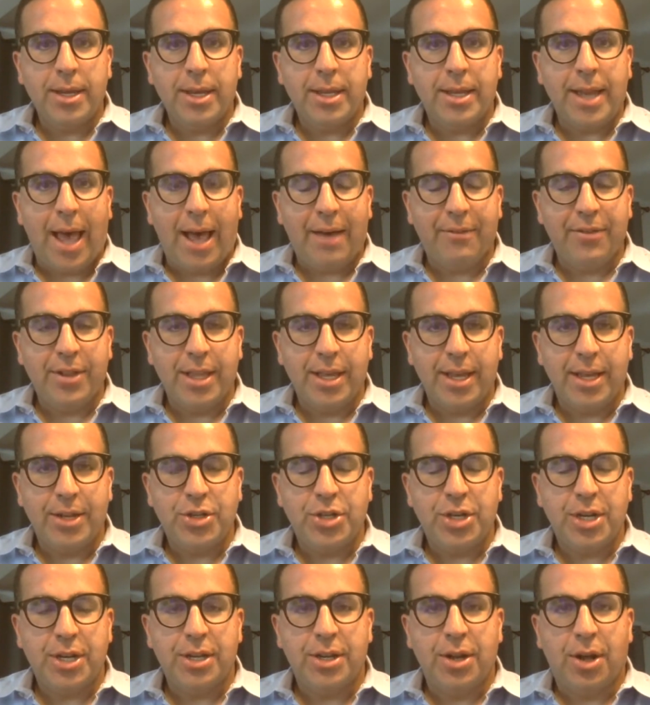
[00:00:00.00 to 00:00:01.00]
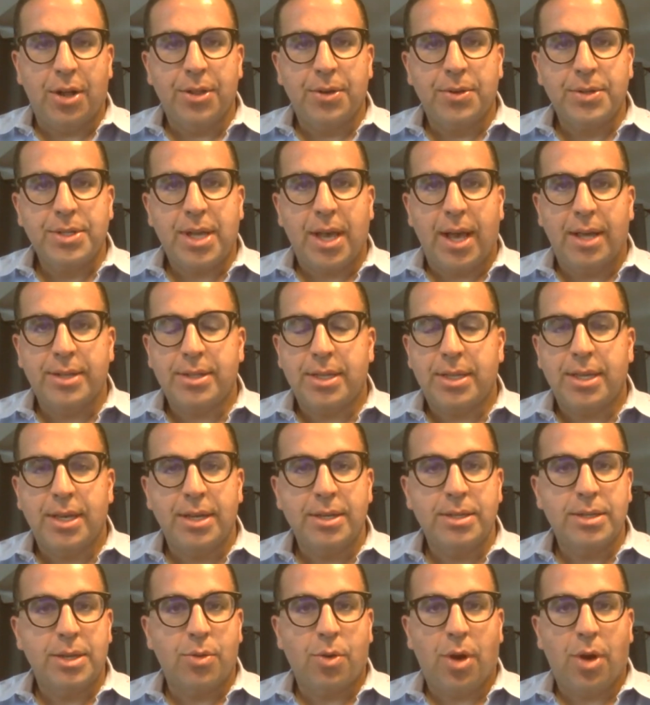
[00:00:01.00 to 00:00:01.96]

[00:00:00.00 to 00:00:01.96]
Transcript: and avalanching and all those kinds of things. And